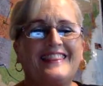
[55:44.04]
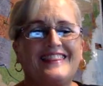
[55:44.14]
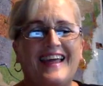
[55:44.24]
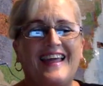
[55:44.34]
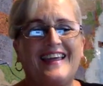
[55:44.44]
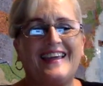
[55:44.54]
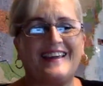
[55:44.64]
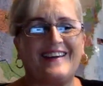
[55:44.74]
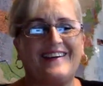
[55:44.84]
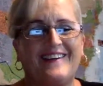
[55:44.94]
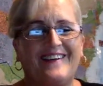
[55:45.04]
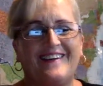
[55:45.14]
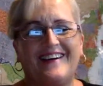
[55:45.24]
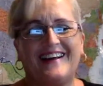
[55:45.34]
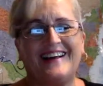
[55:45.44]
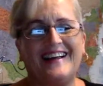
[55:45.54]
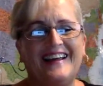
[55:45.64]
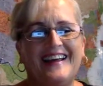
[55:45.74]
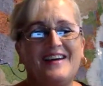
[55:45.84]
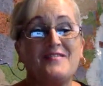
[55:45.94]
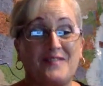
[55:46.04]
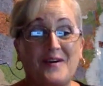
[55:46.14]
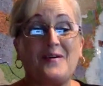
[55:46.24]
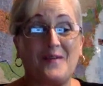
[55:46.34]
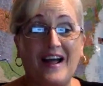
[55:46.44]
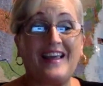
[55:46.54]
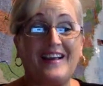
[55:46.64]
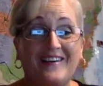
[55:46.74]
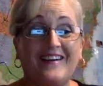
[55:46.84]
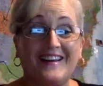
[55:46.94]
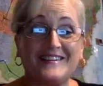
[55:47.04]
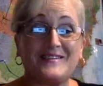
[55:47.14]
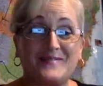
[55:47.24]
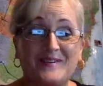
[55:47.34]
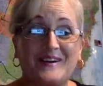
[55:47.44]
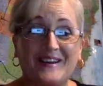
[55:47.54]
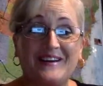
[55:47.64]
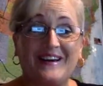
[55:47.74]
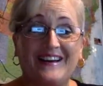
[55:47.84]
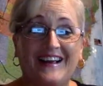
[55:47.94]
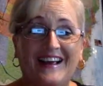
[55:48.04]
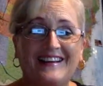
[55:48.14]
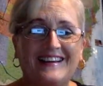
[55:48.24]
Thank you. For a white girl, I did pretty good, huh?